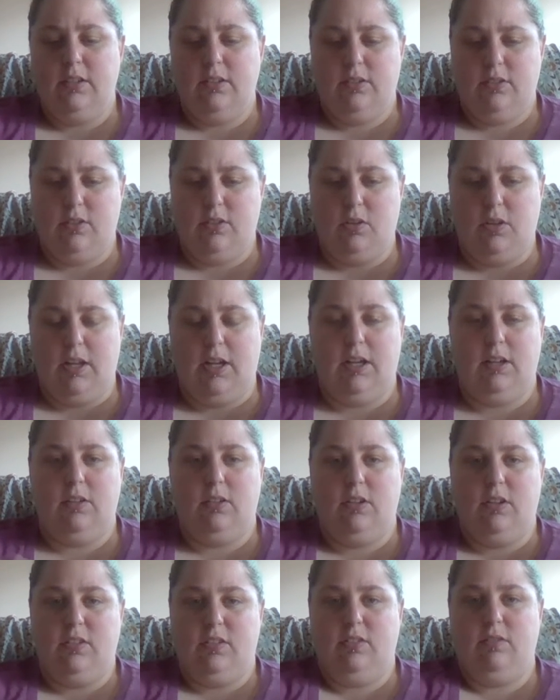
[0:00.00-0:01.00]
So, like,
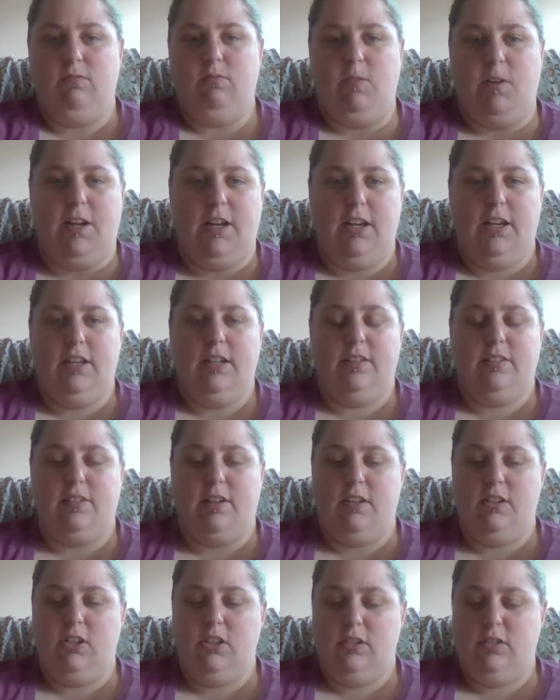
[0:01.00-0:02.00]
just reading
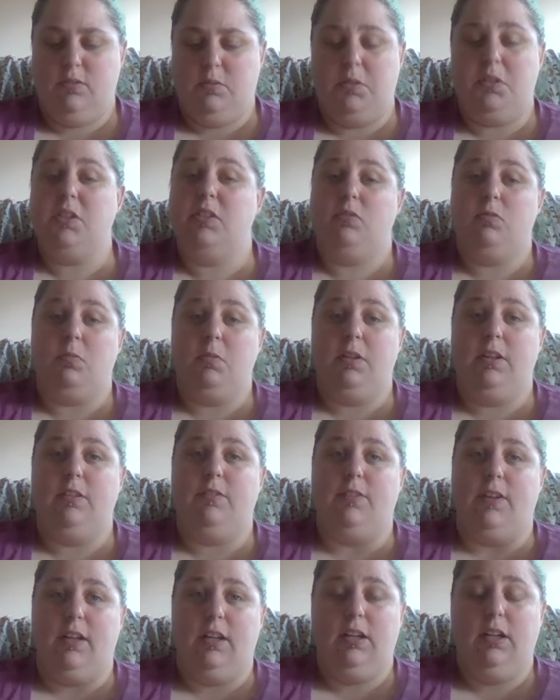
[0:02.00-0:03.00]
discussions, which is really
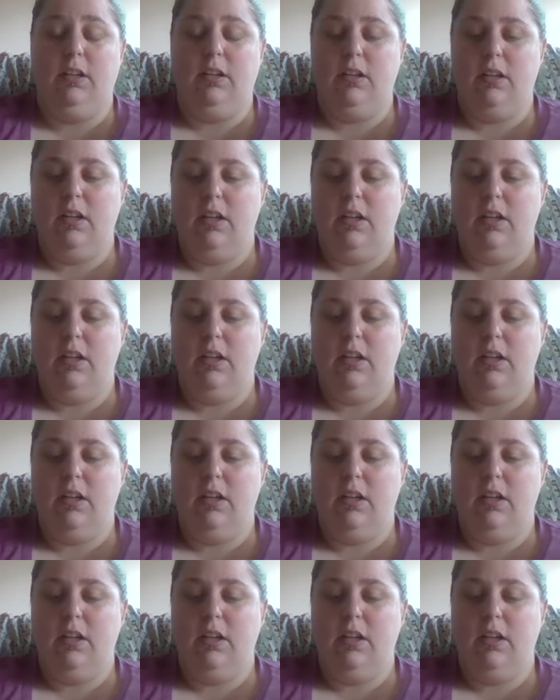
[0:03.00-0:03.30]
fun.